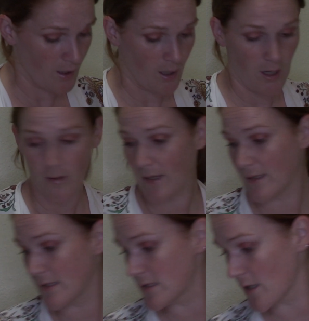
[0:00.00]
all right,
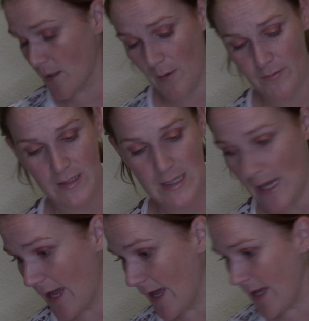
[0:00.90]
let's talk about the
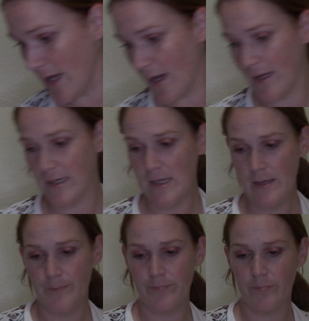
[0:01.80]
Hey
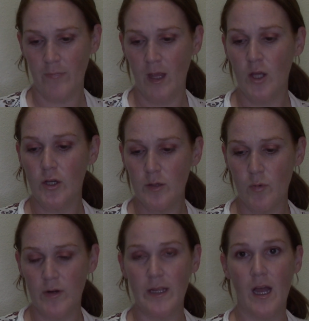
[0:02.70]
Honey, Good
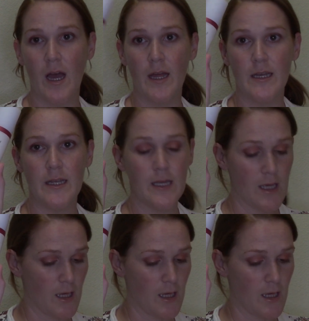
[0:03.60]
Morning Honey